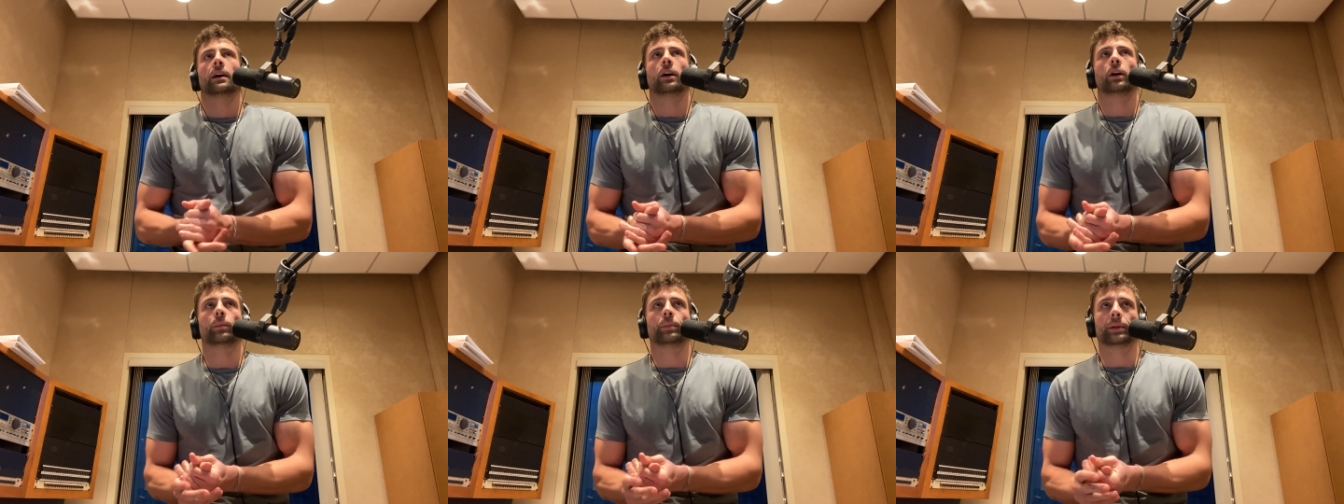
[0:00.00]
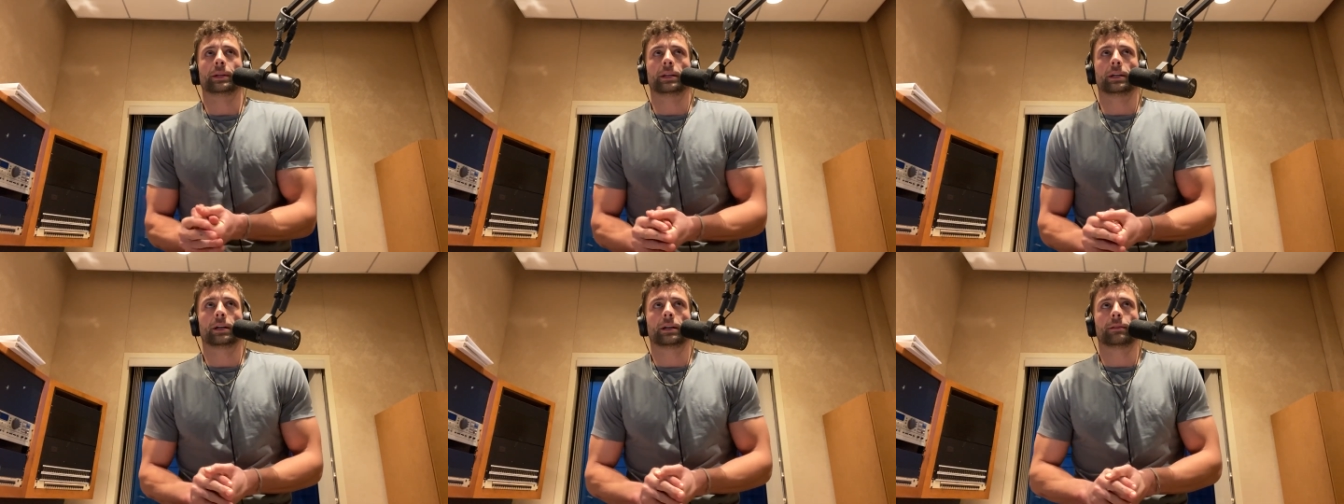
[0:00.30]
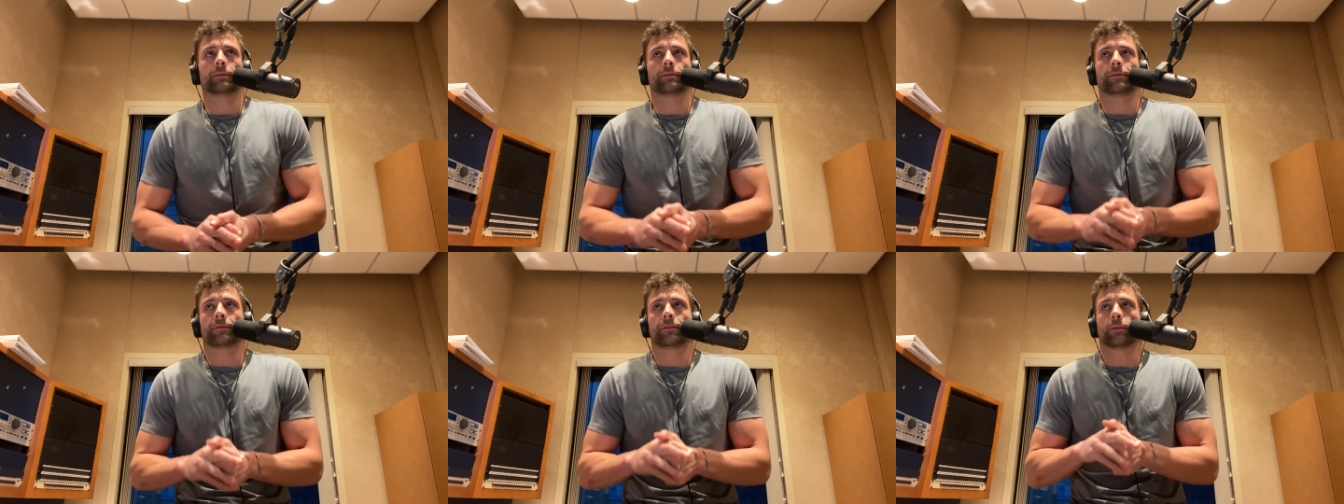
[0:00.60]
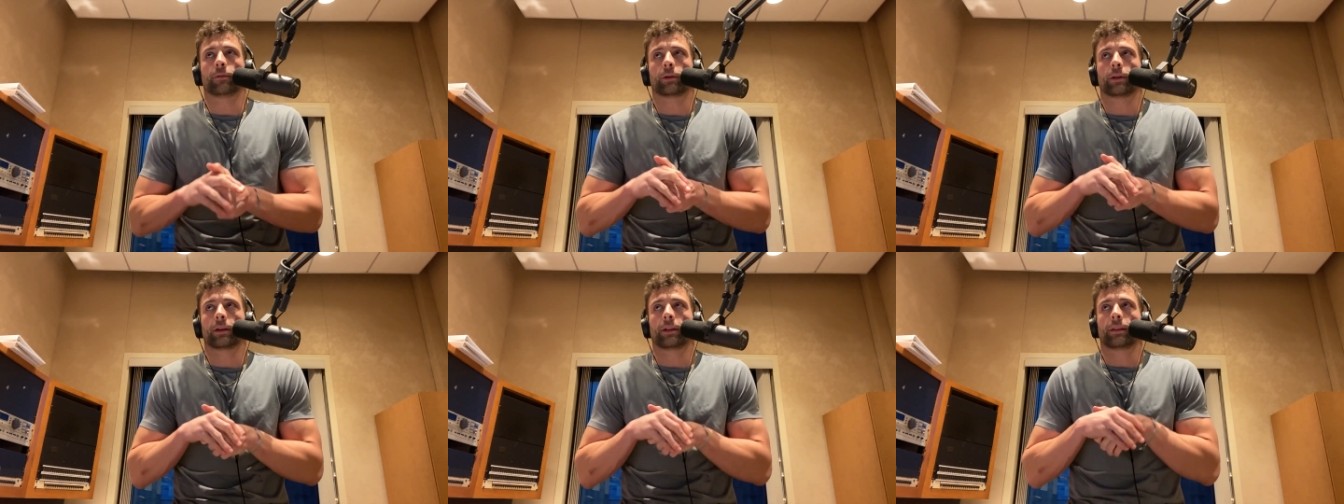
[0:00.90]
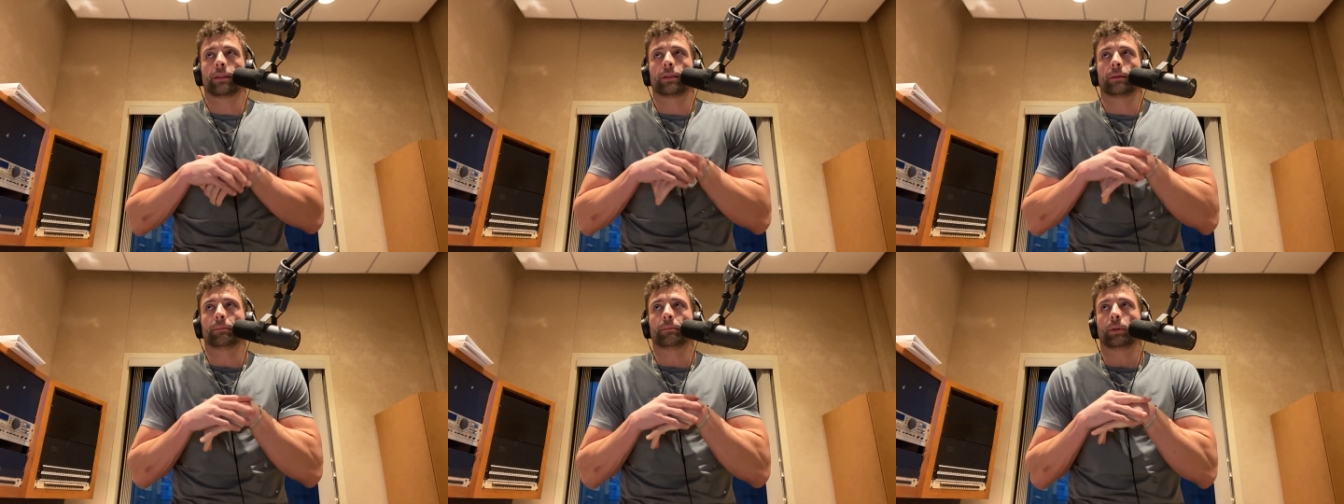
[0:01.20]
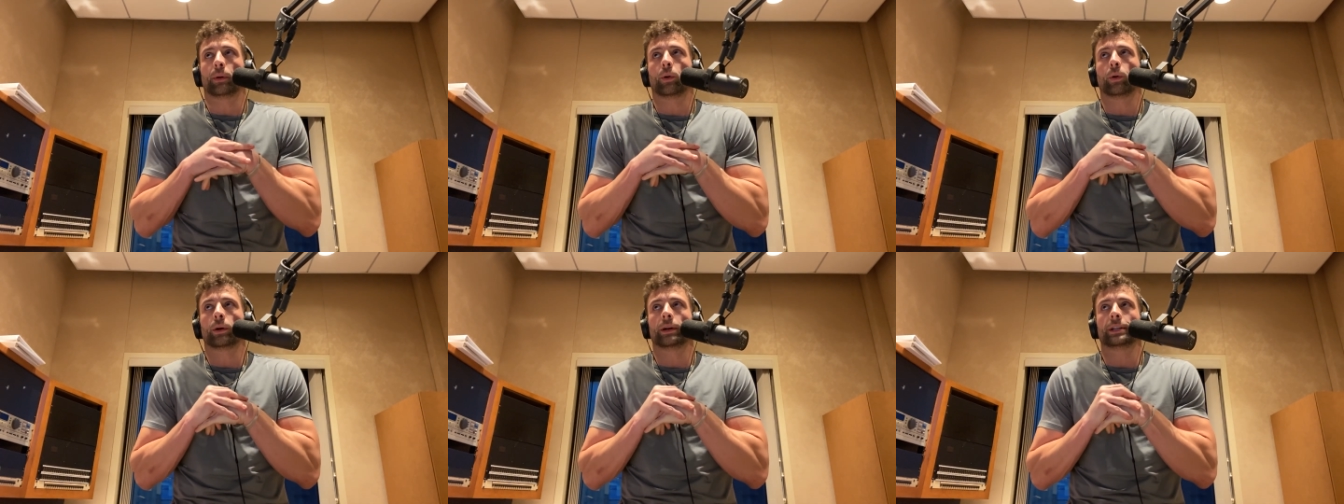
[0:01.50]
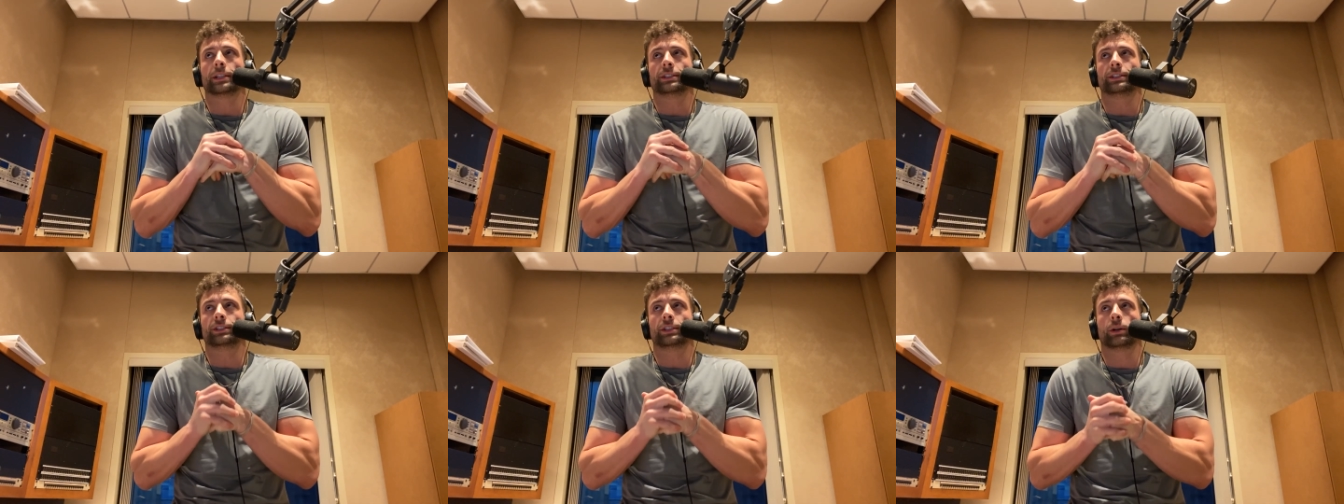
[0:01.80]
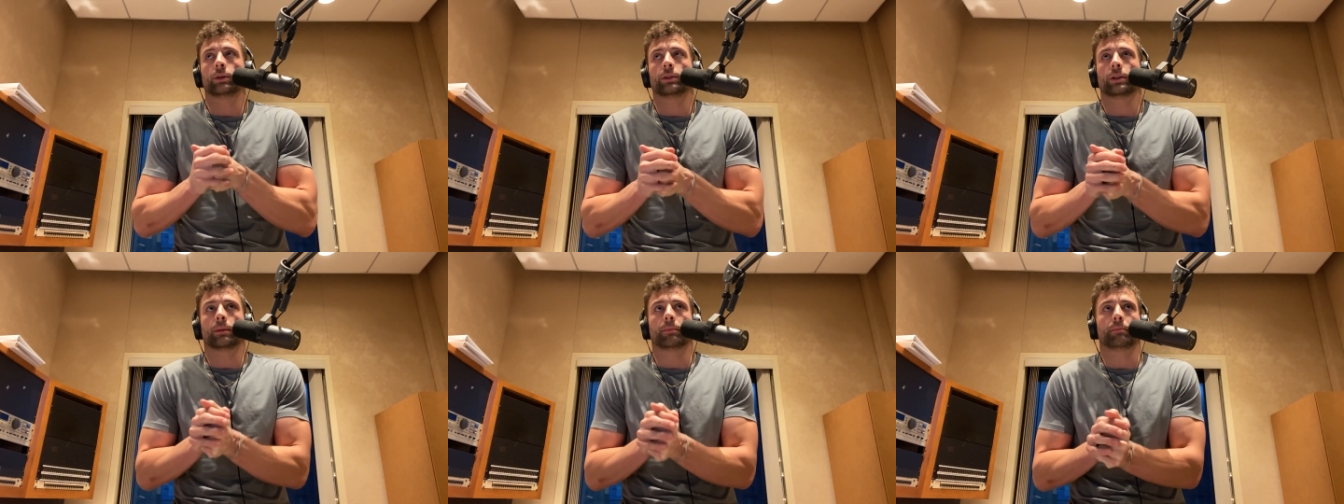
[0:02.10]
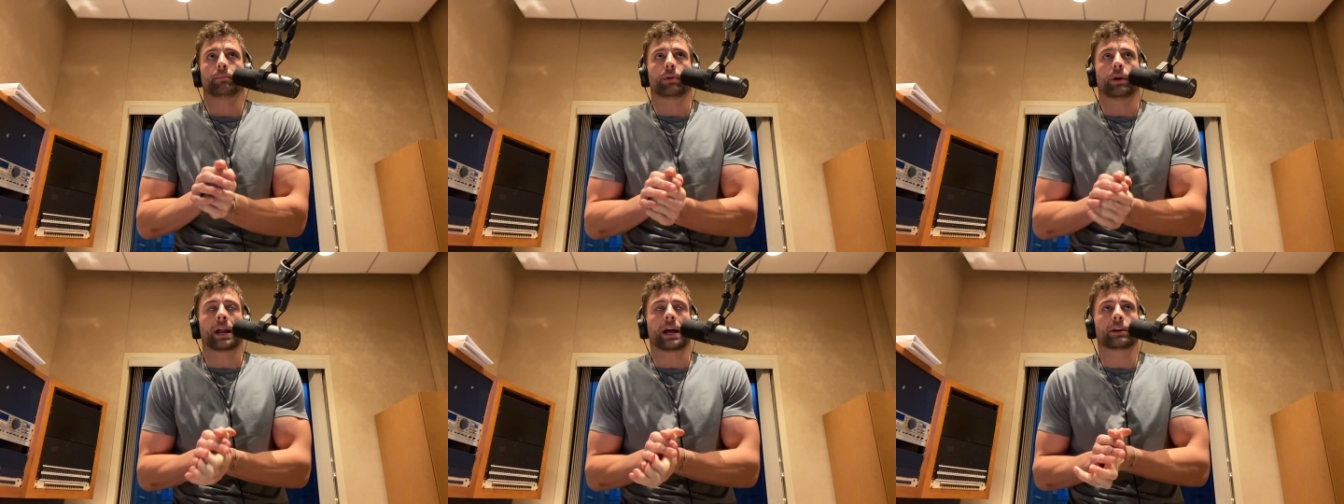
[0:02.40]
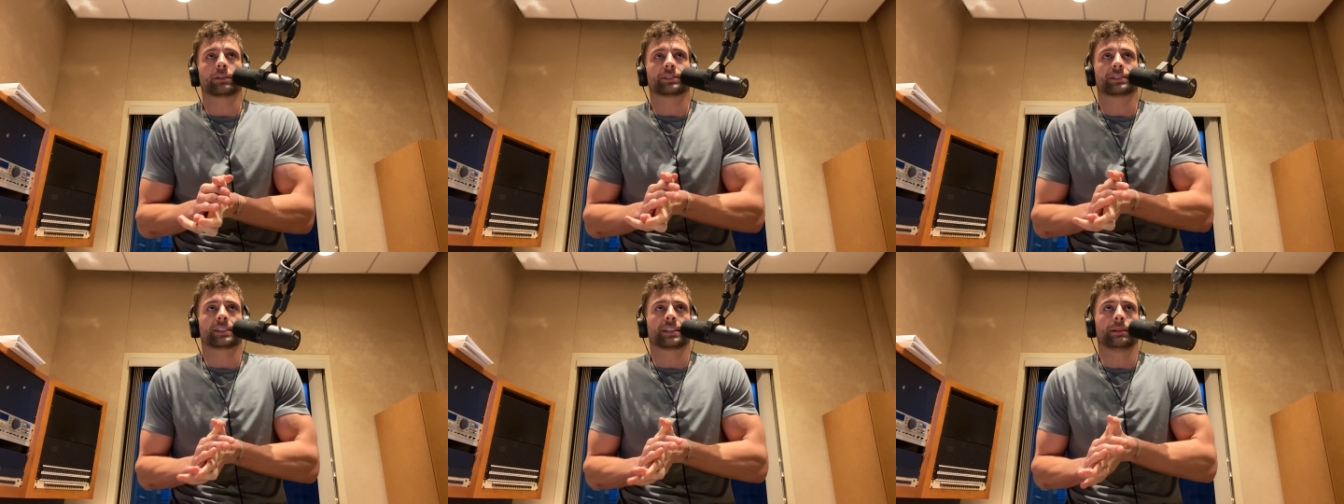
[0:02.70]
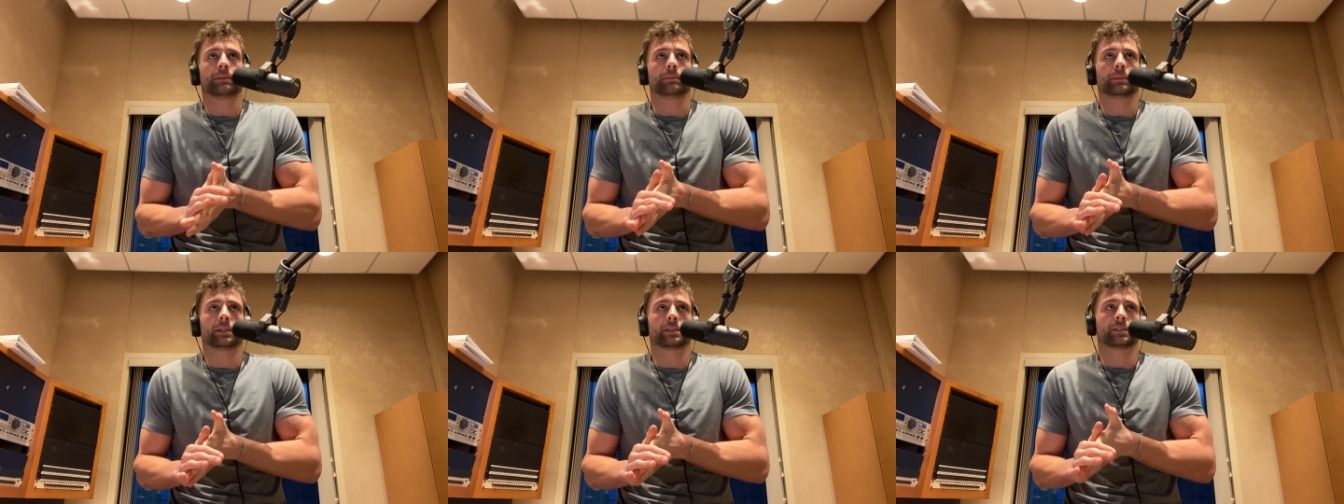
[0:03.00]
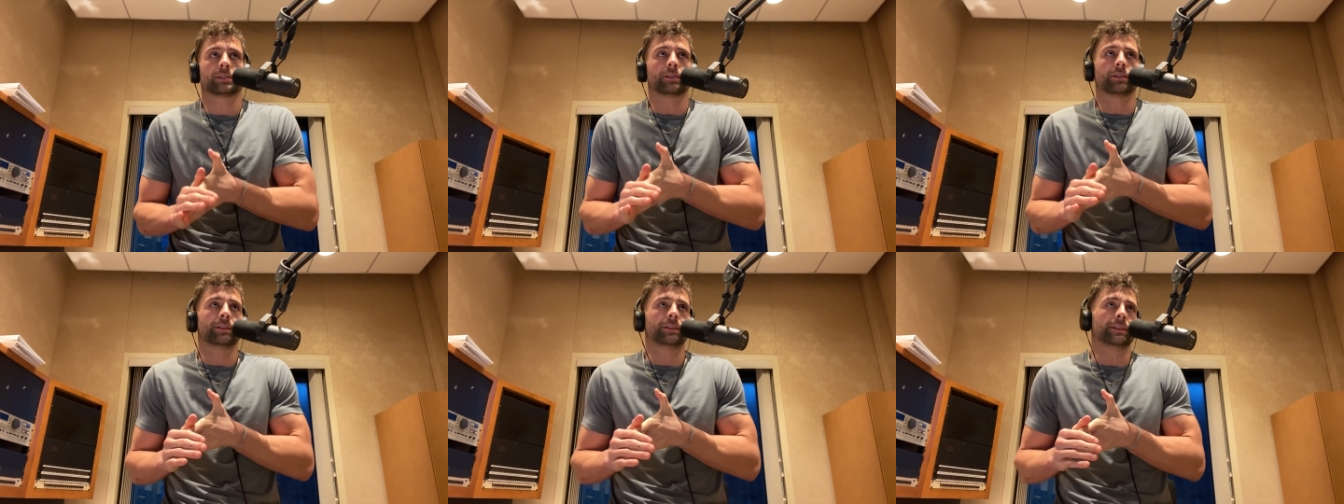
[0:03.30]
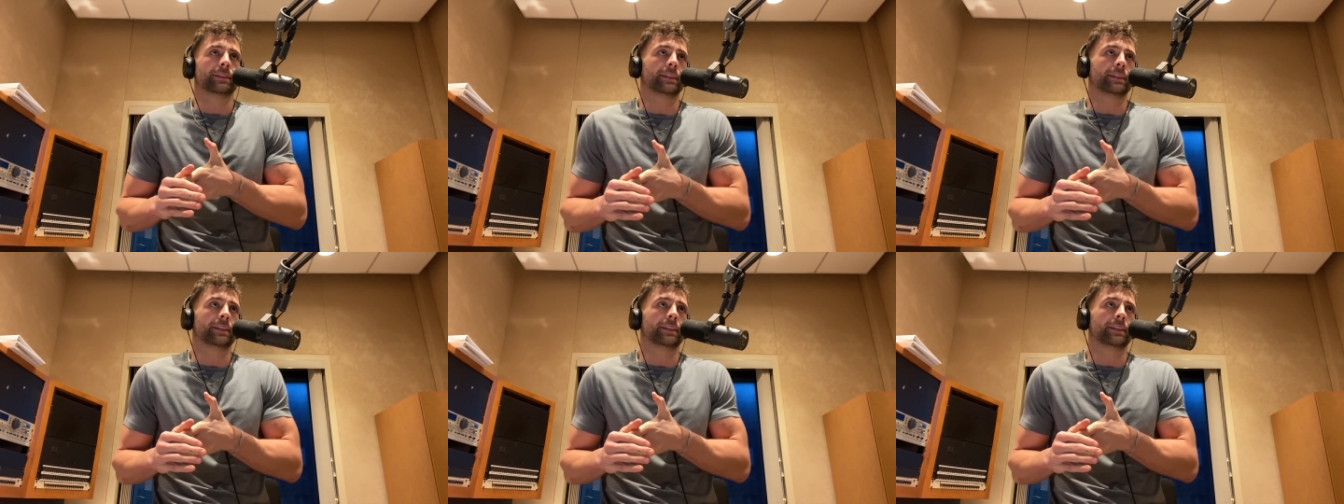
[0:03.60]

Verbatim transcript: Opened up for the boy Joe Dombrowski, Mr.